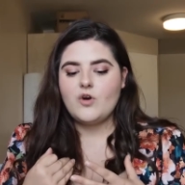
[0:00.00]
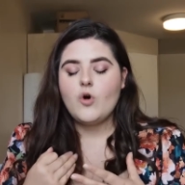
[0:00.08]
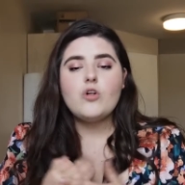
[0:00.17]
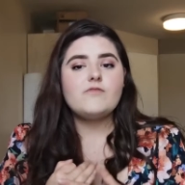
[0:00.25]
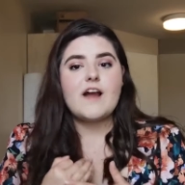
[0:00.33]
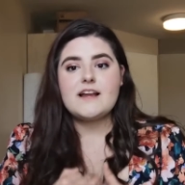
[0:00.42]

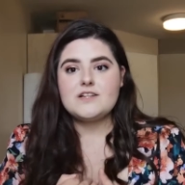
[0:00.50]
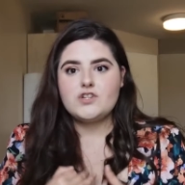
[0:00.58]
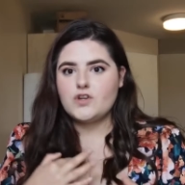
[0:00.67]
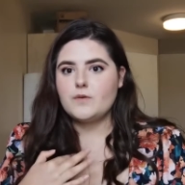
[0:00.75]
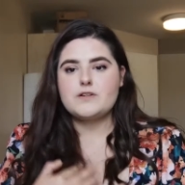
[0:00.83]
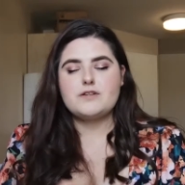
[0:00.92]
already
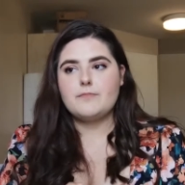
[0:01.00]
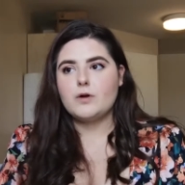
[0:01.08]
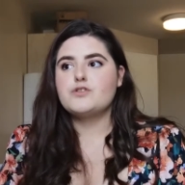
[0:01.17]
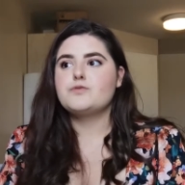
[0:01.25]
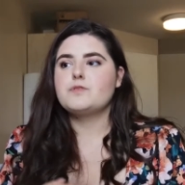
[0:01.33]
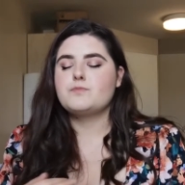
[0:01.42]
so much
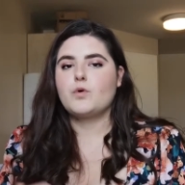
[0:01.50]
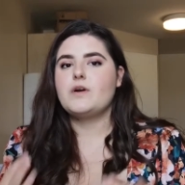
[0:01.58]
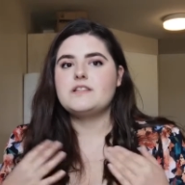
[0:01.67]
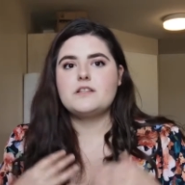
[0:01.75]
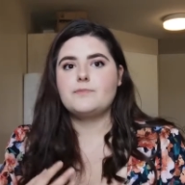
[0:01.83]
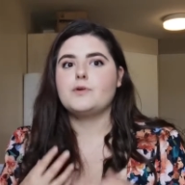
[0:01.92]
emotion was brought
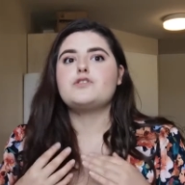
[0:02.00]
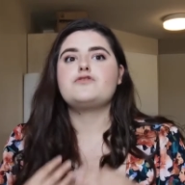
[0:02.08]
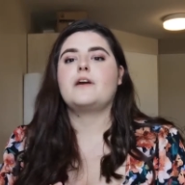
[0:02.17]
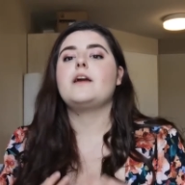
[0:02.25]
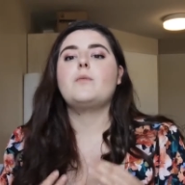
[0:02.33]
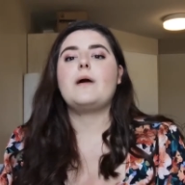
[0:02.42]
into the book
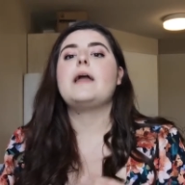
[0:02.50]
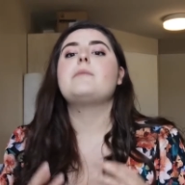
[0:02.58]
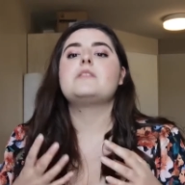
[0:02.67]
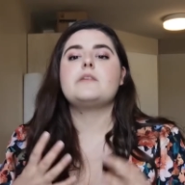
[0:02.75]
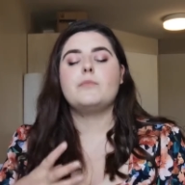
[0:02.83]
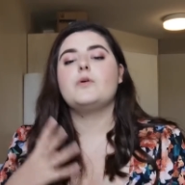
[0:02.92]
straight away
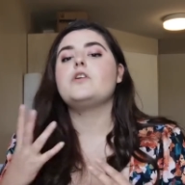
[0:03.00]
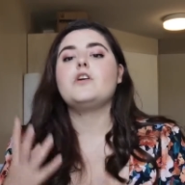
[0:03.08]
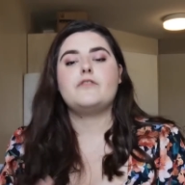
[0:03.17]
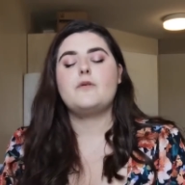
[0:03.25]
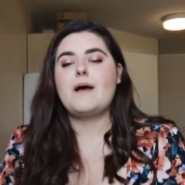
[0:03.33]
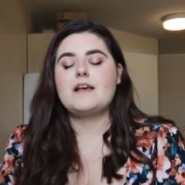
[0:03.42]
with the murder
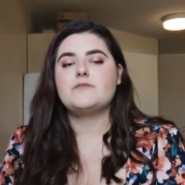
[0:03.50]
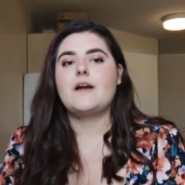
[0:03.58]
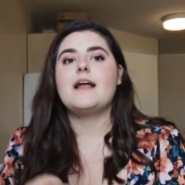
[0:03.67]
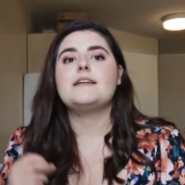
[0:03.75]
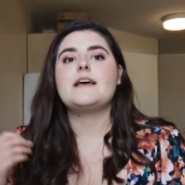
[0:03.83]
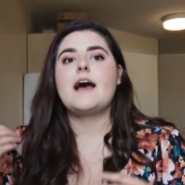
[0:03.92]
of her best
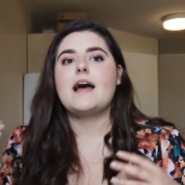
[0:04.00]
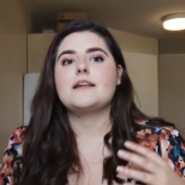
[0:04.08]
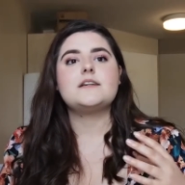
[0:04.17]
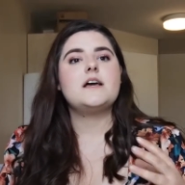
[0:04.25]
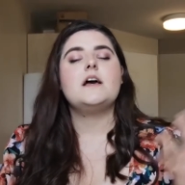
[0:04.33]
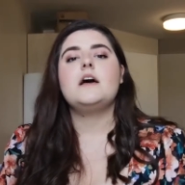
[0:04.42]
friend
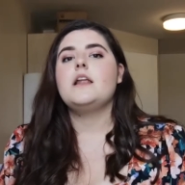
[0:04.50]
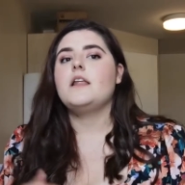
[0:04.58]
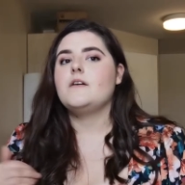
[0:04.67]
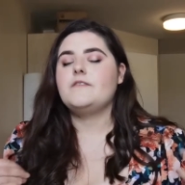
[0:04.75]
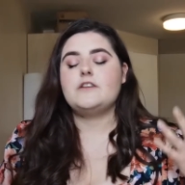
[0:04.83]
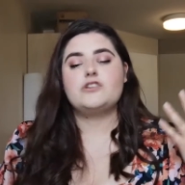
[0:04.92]
and love